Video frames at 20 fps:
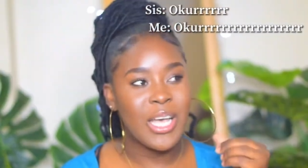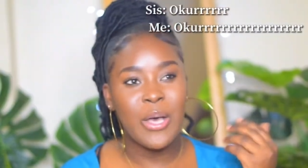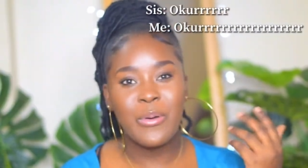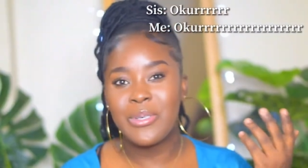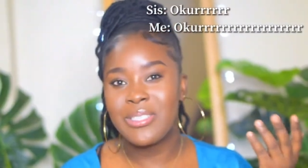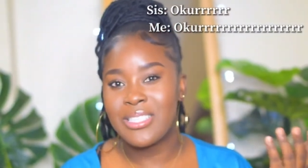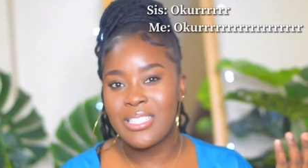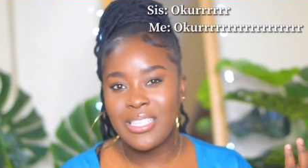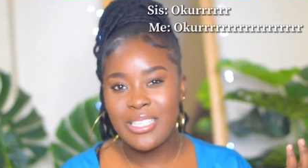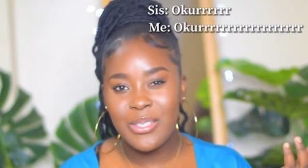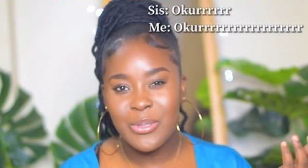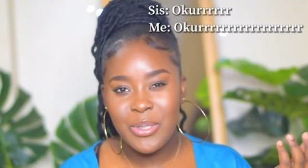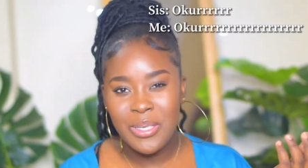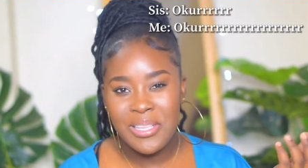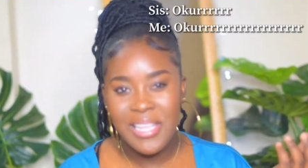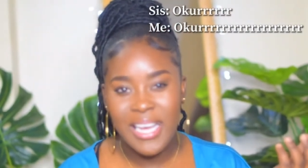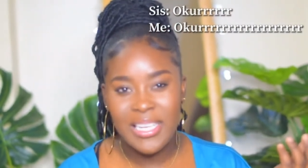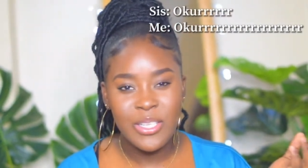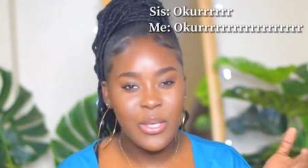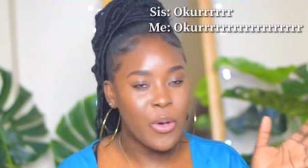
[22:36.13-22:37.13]
we still doing
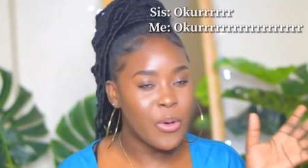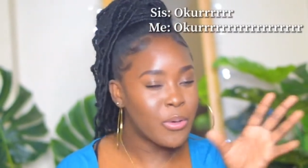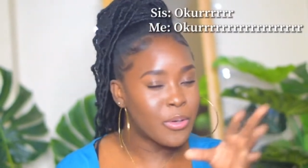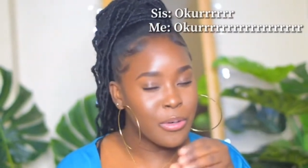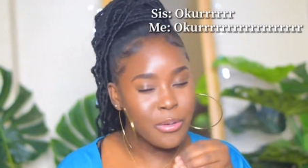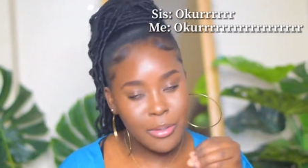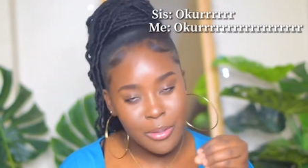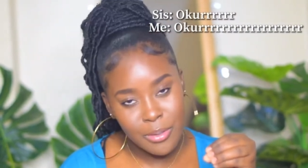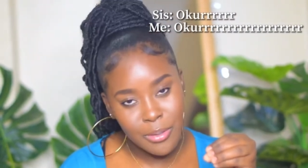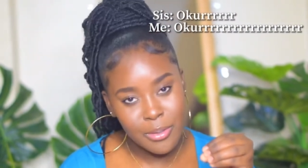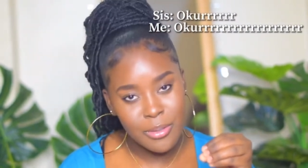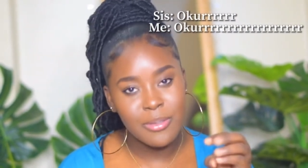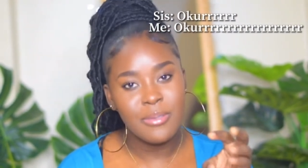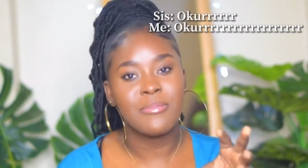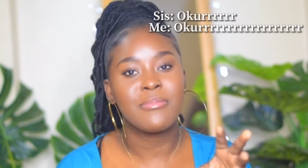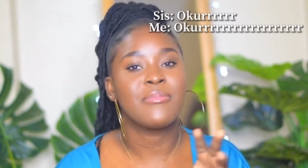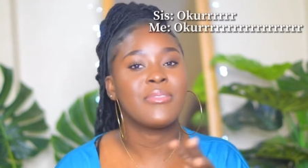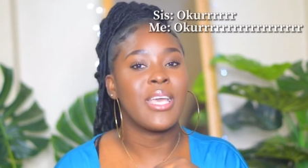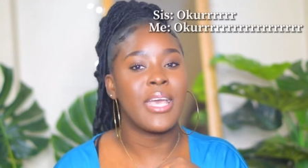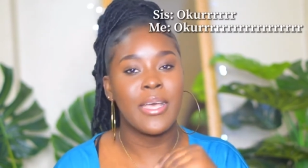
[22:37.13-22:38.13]
that? Oh,
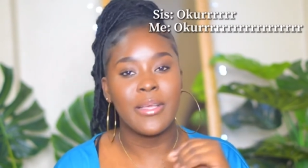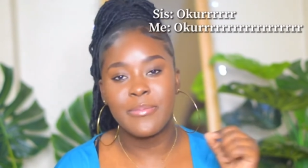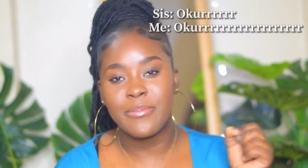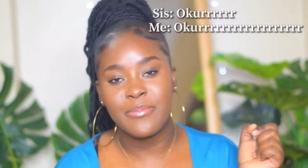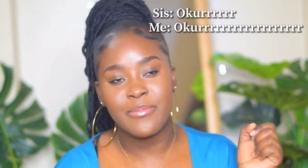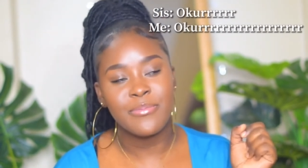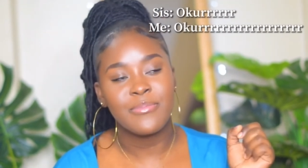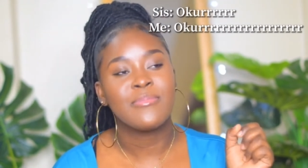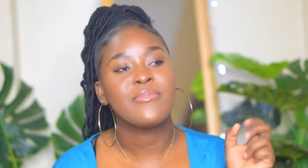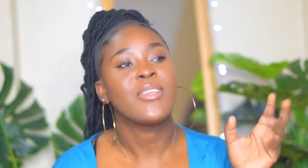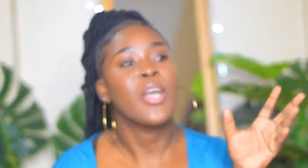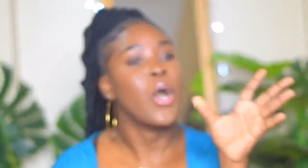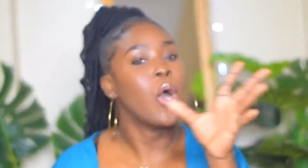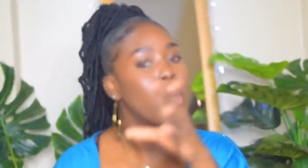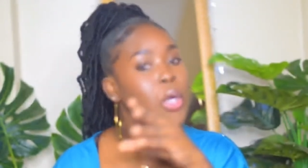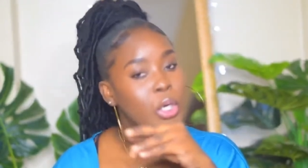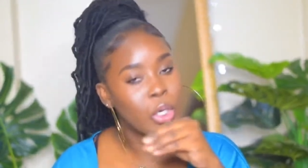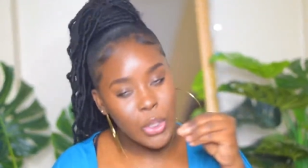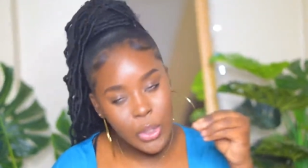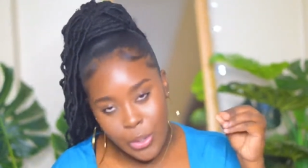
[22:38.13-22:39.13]
yeah
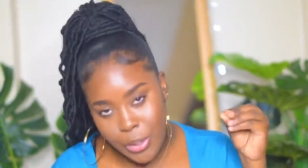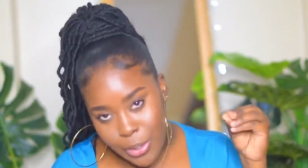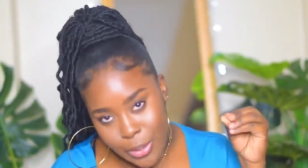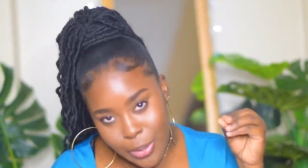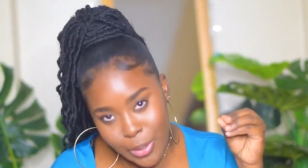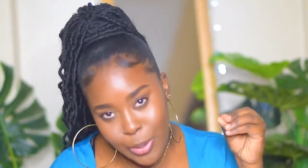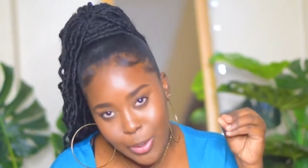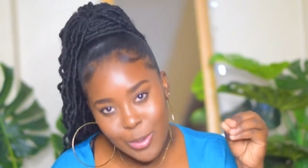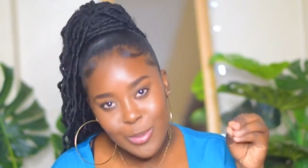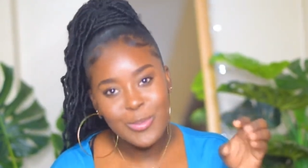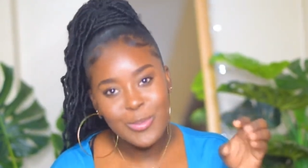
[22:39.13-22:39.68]
or oh,